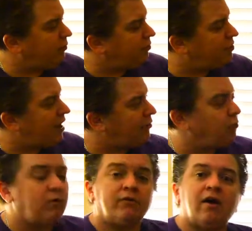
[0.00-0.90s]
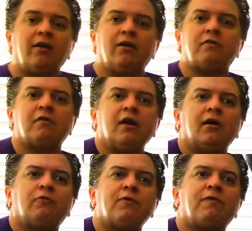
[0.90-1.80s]
that would tell us,
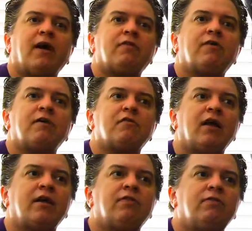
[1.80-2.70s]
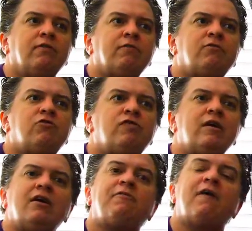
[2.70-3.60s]
if we find things like the
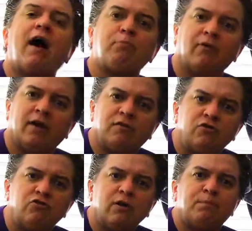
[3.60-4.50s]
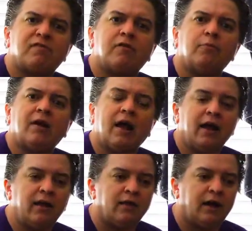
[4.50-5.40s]
evaporites, gypsum and
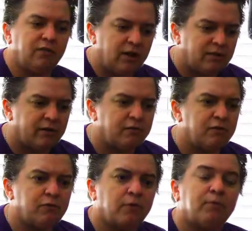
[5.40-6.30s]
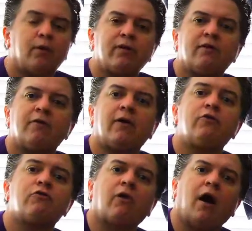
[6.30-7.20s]
halite, that tells us we were probably in a very
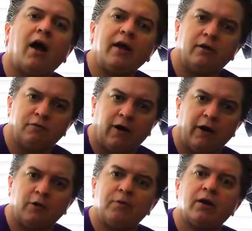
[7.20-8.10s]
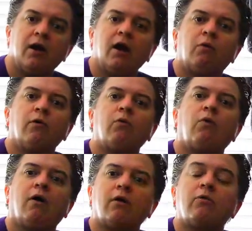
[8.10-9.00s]
dry environment where
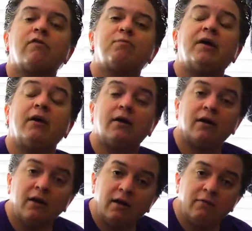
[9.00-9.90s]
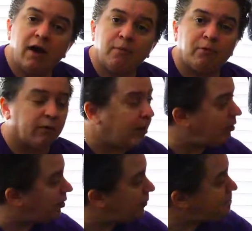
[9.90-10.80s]
water was being evaporated.